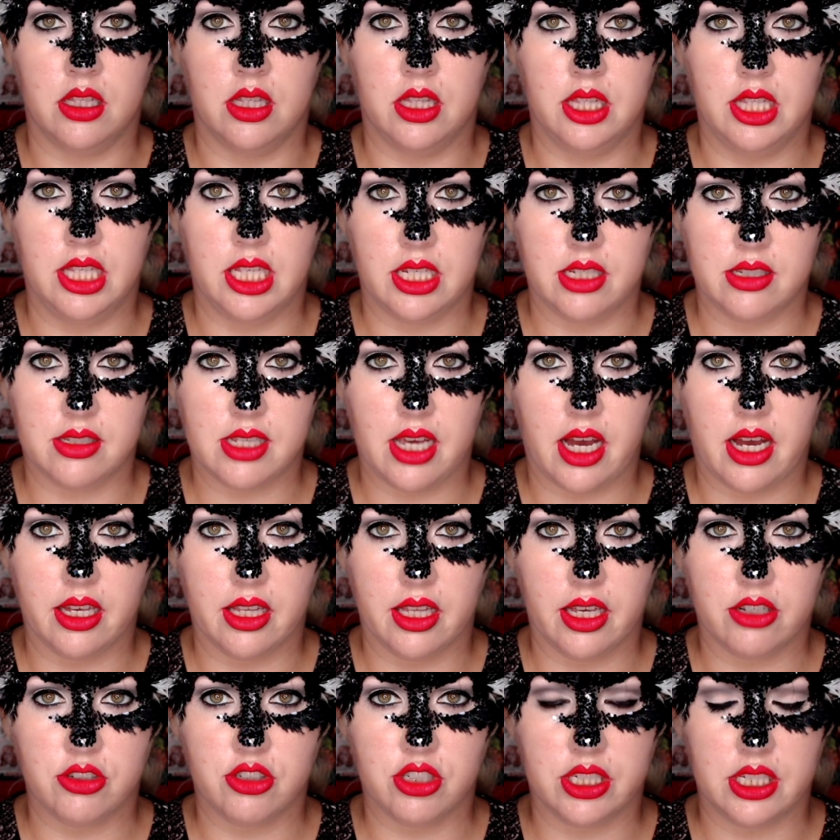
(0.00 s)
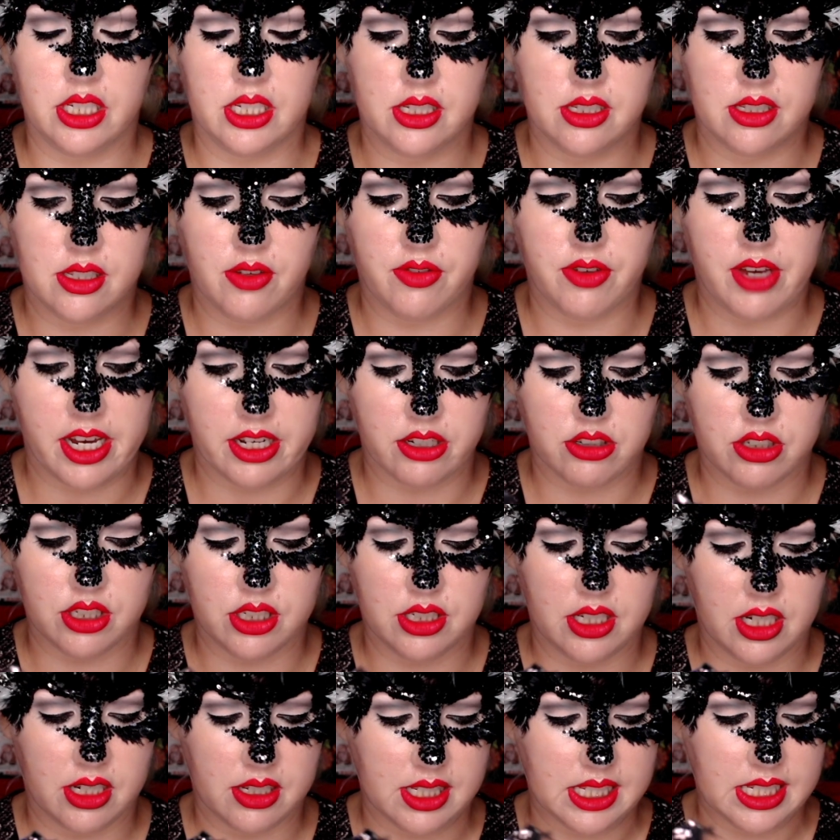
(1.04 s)
This eyelash adhesive actually
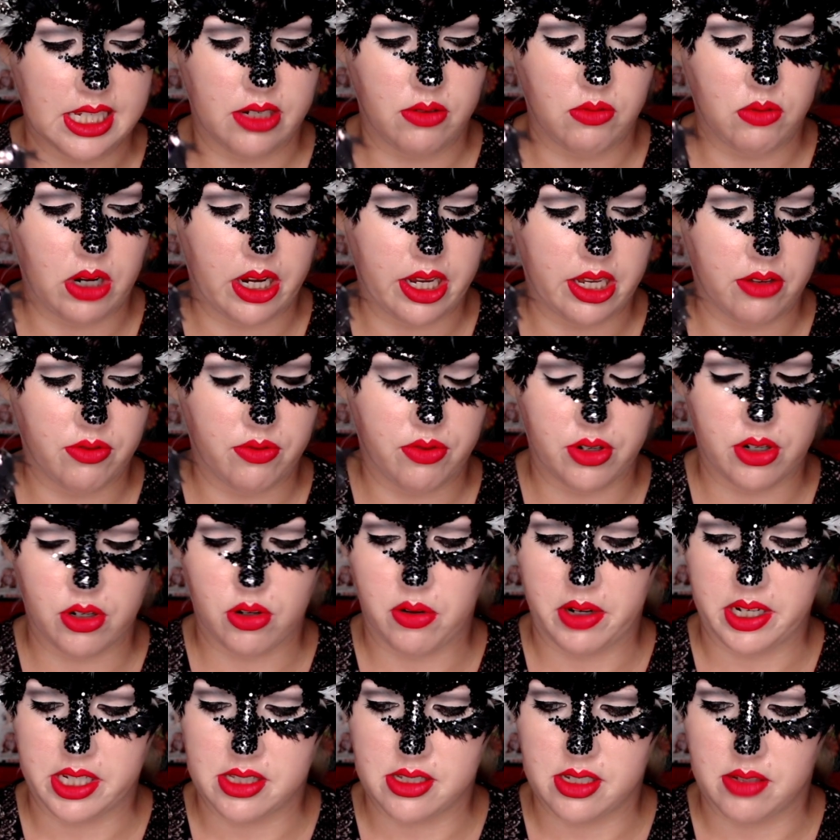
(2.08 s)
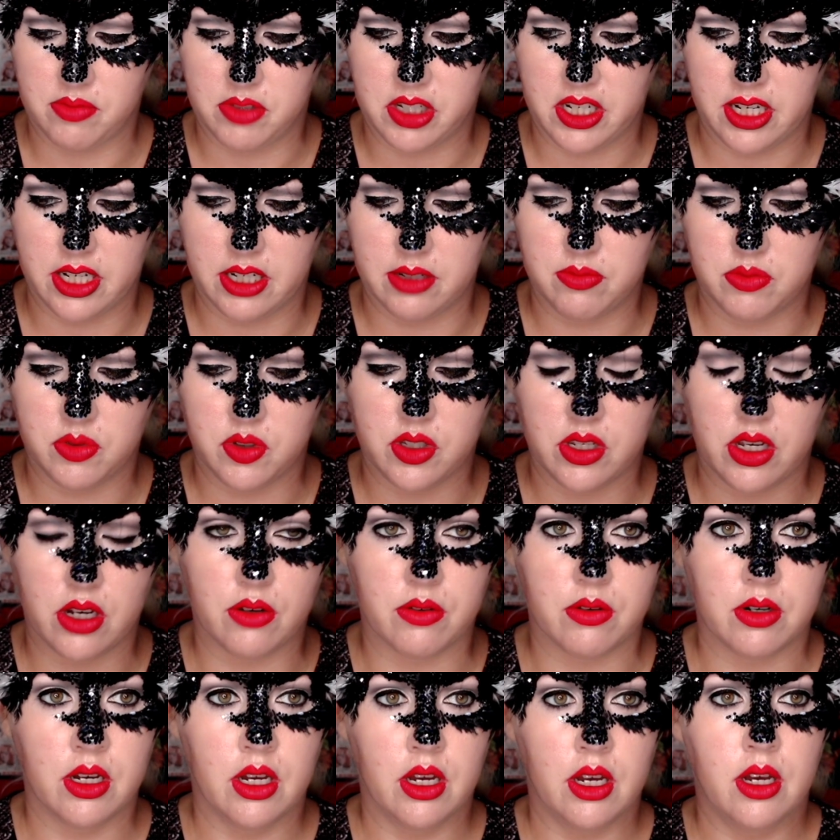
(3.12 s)
does stay white for quite some time,
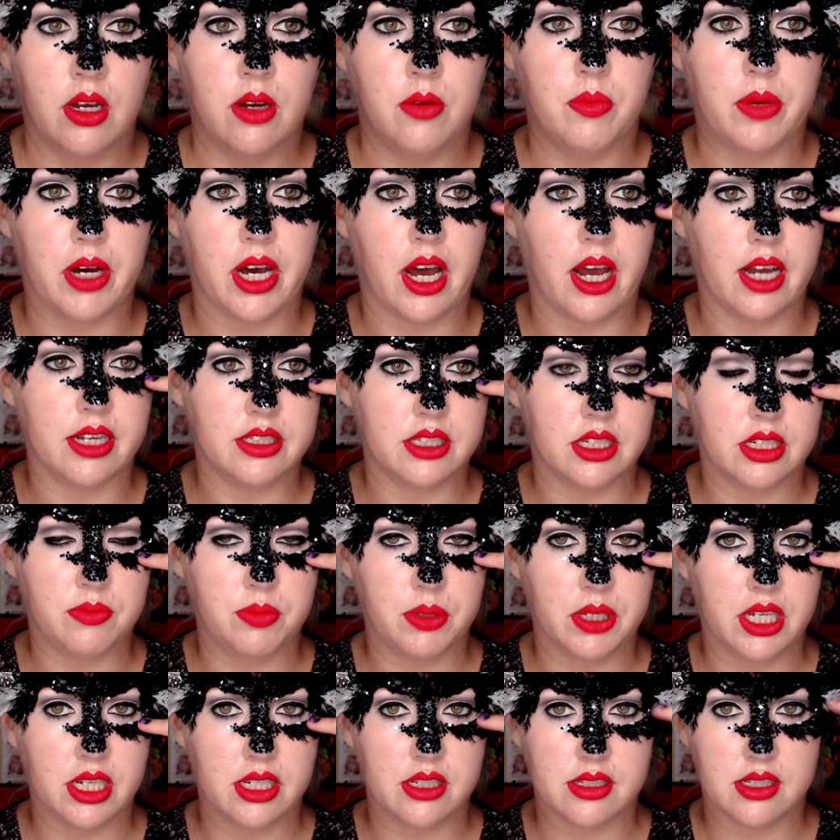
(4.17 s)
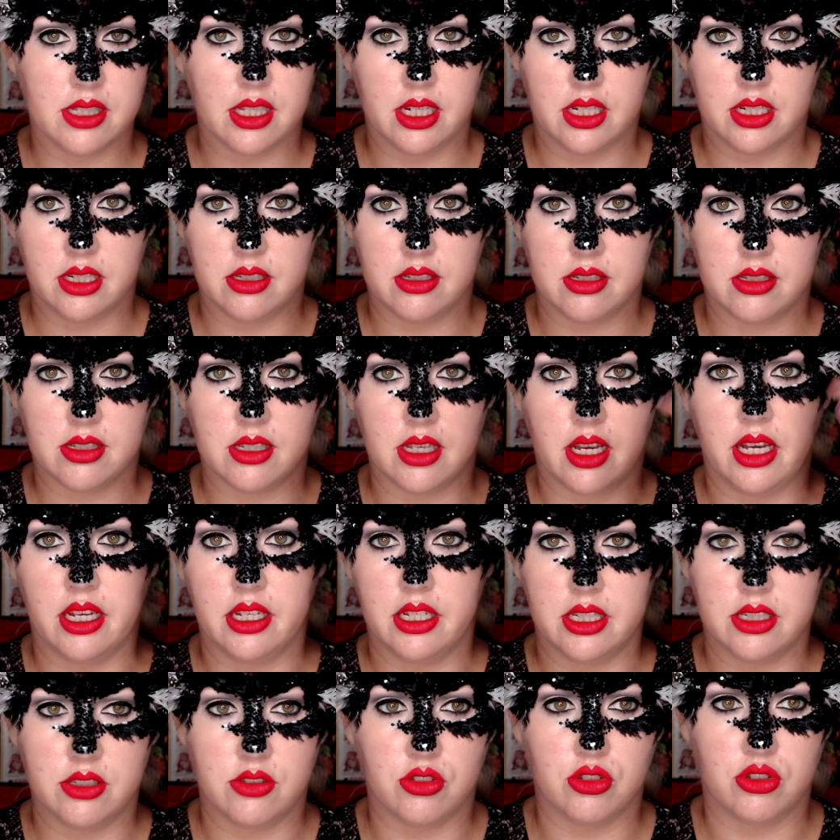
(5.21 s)
so, but I did place this and
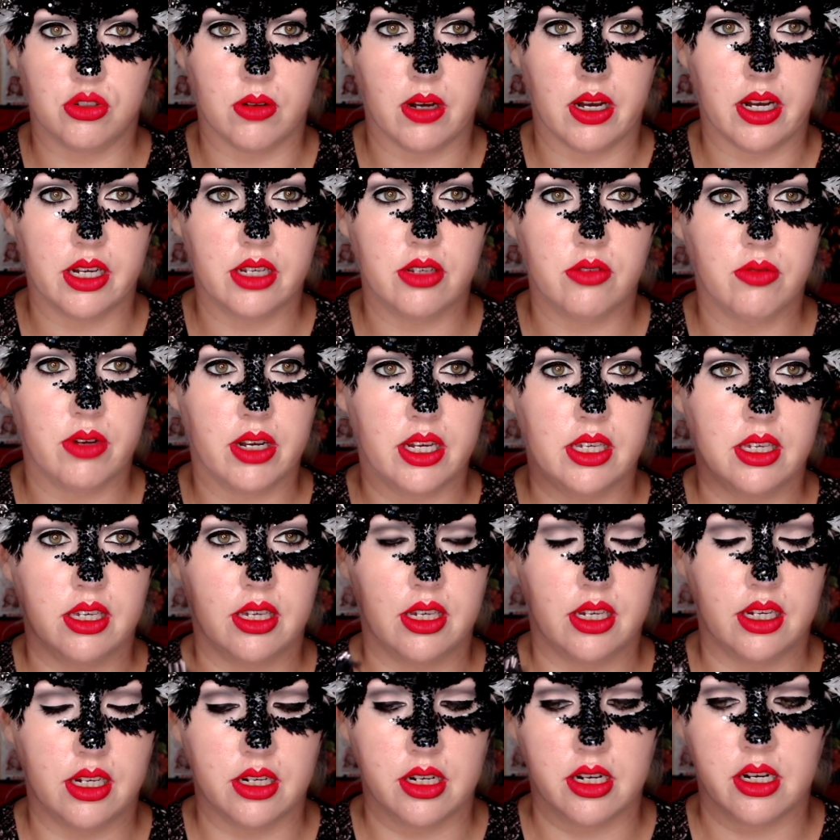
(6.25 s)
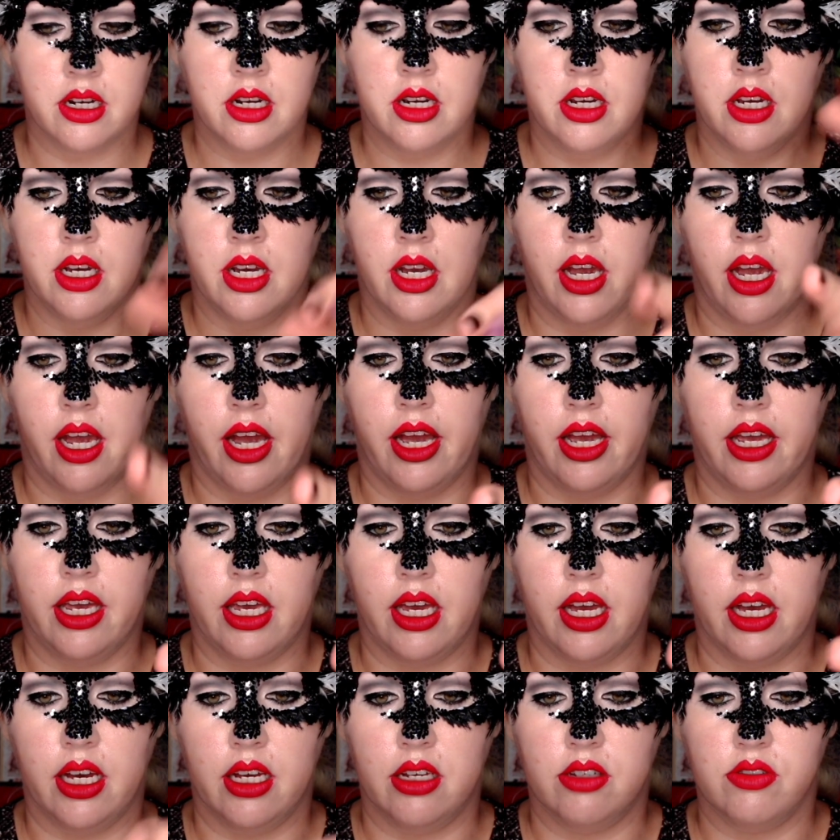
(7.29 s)
it's drying right here.
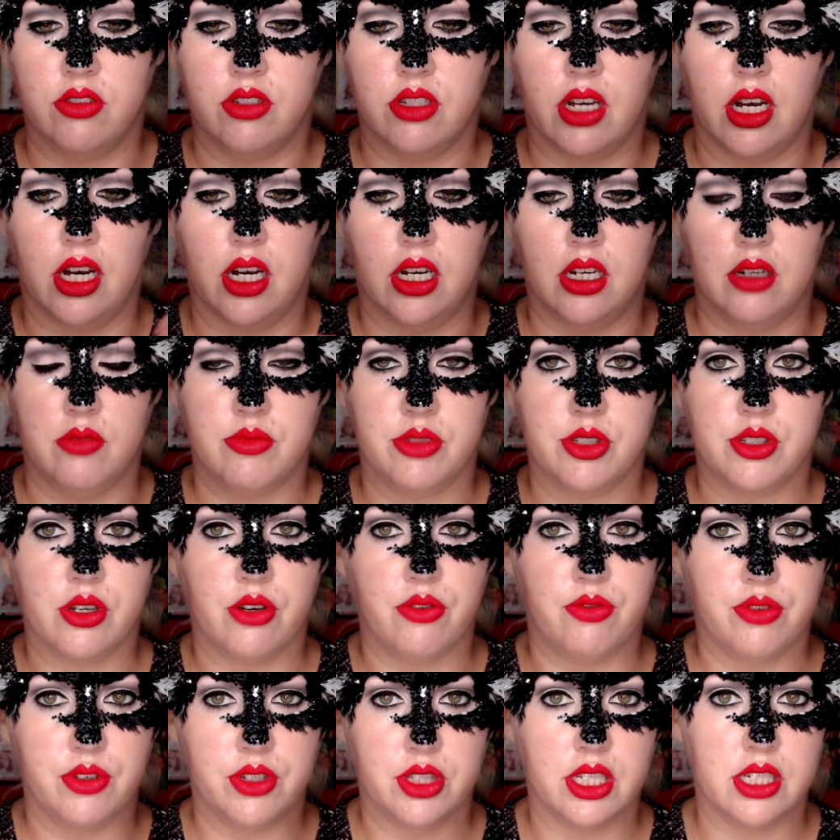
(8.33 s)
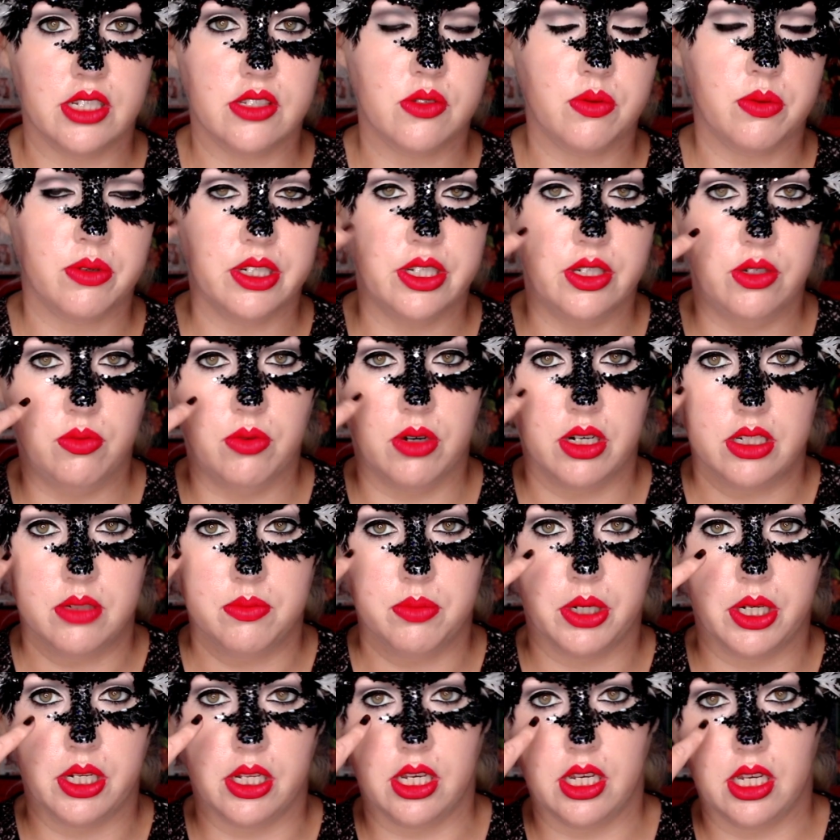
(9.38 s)
And so for this, where you want to
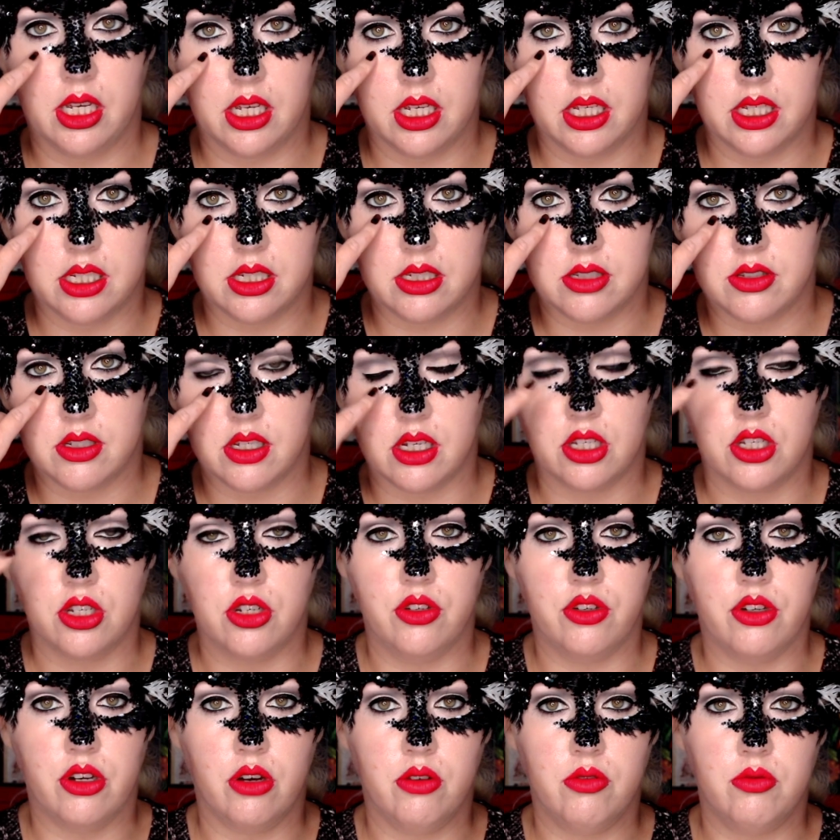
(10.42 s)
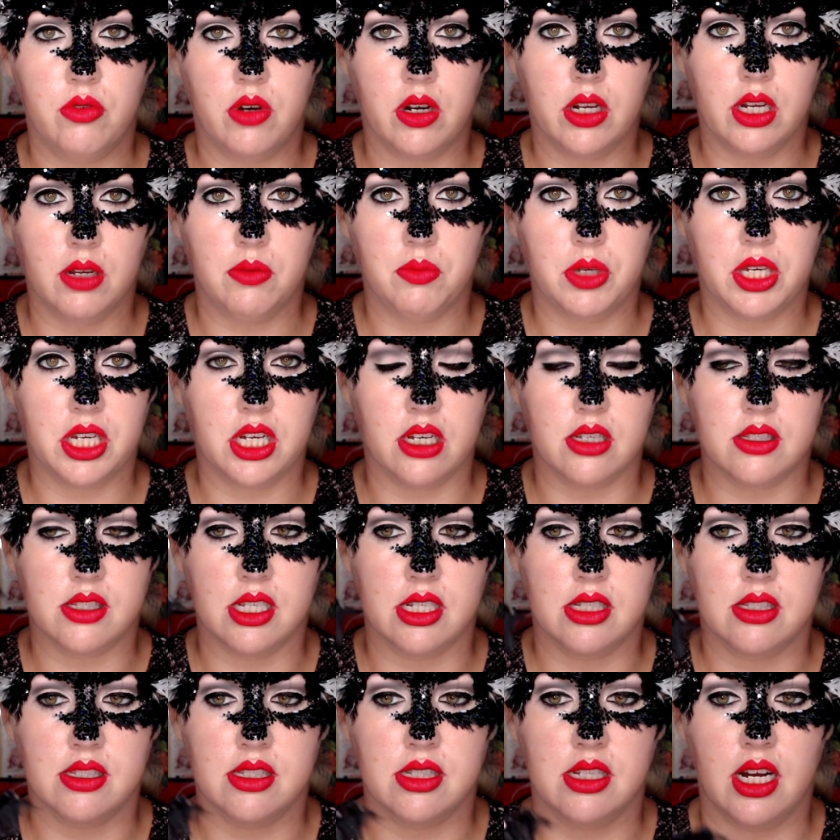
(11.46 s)
put it is, you don't want it because
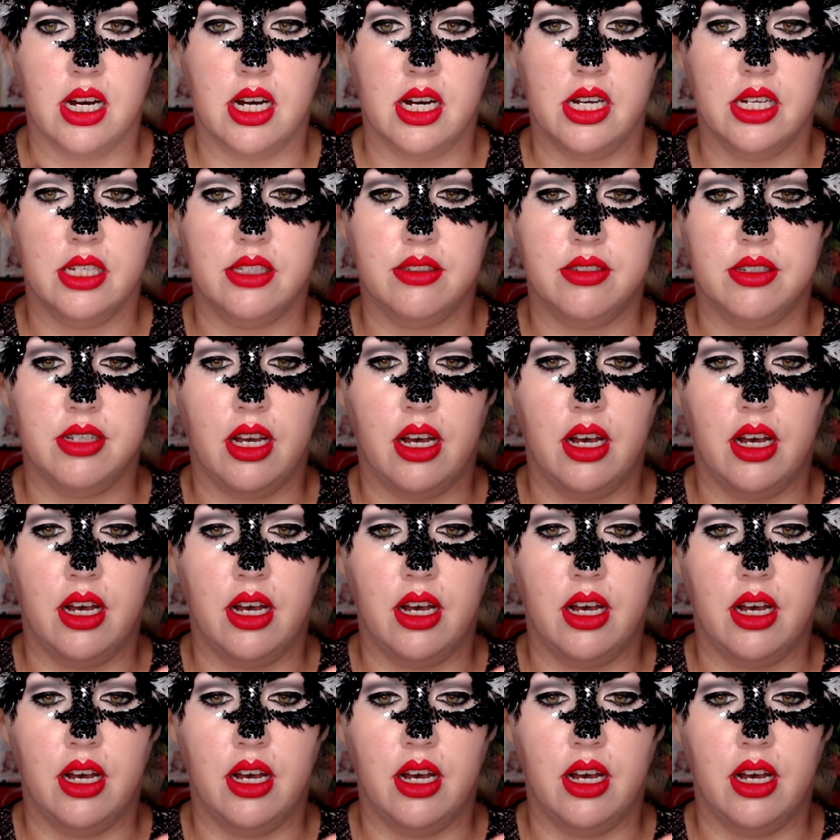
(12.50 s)
it's not,